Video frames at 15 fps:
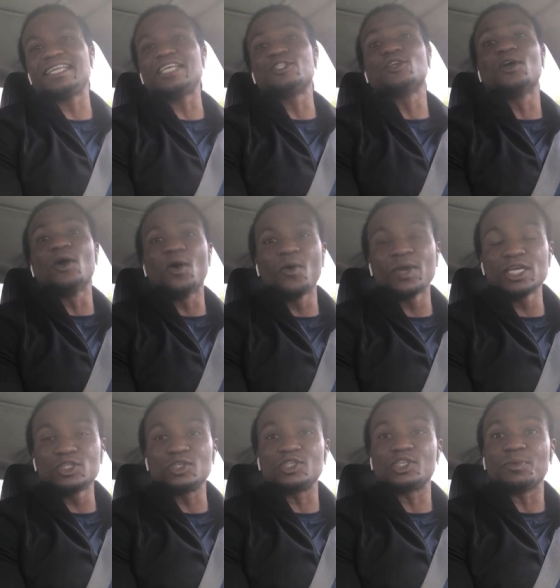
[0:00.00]
that's going
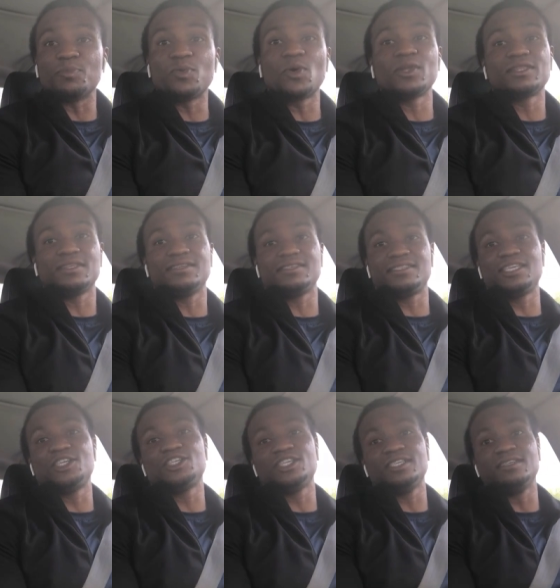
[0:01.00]
to support the
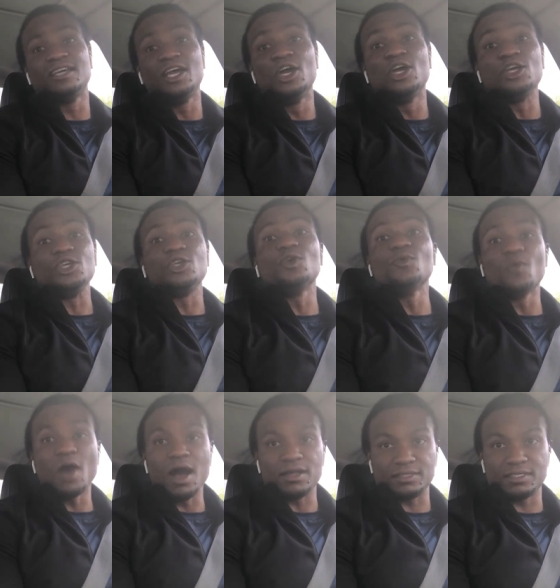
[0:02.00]
decision you
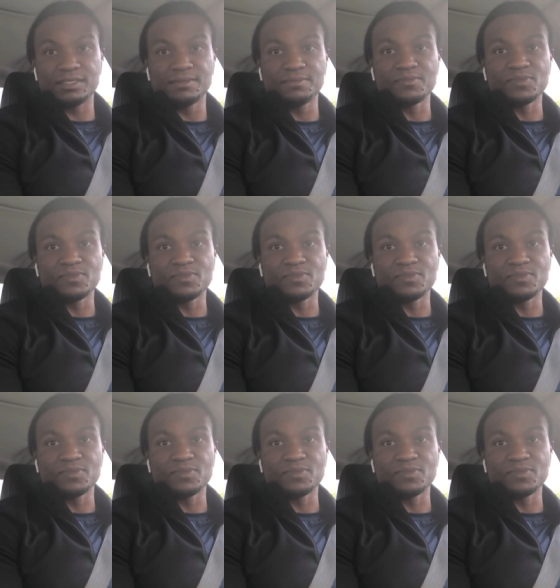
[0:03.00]
want.